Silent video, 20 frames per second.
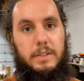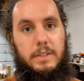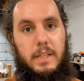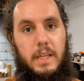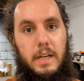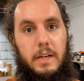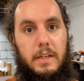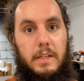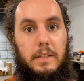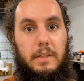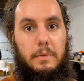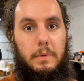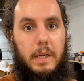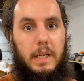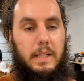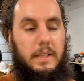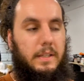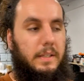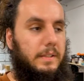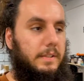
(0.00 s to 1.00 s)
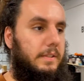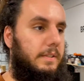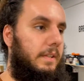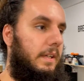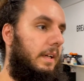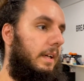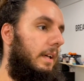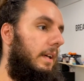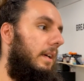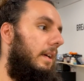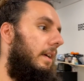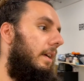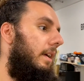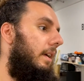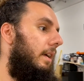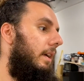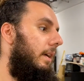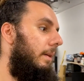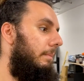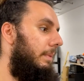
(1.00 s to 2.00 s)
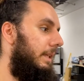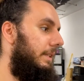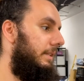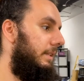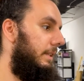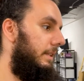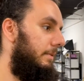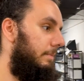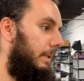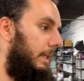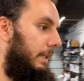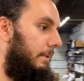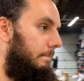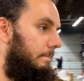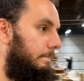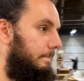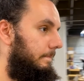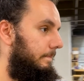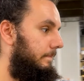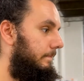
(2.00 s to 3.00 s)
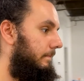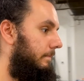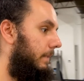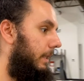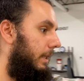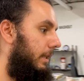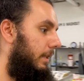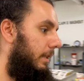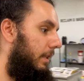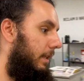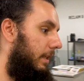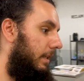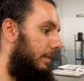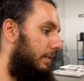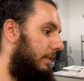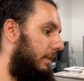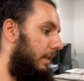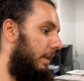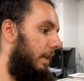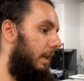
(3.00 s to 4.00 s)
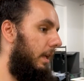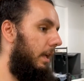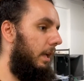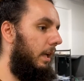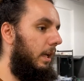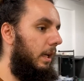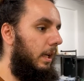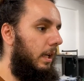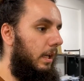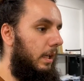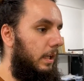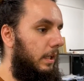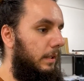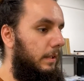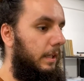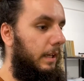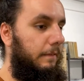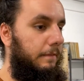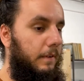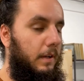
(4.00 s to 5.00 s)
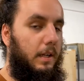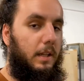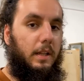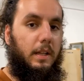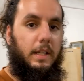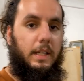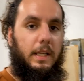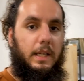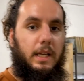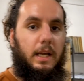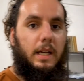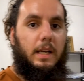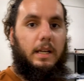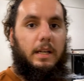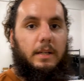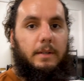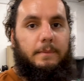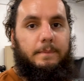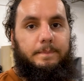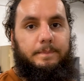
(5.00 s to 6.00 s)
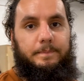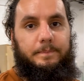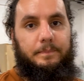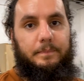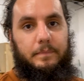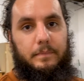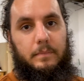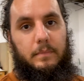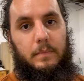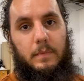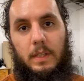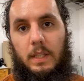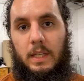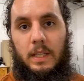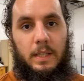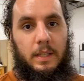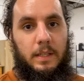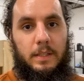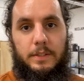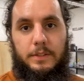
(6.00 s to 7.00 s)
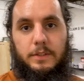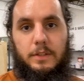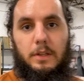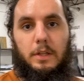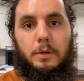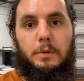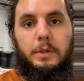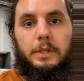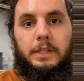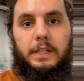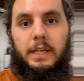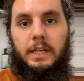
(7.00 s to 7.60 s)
carrying the weight in this business, man. My goodness. Definitely slower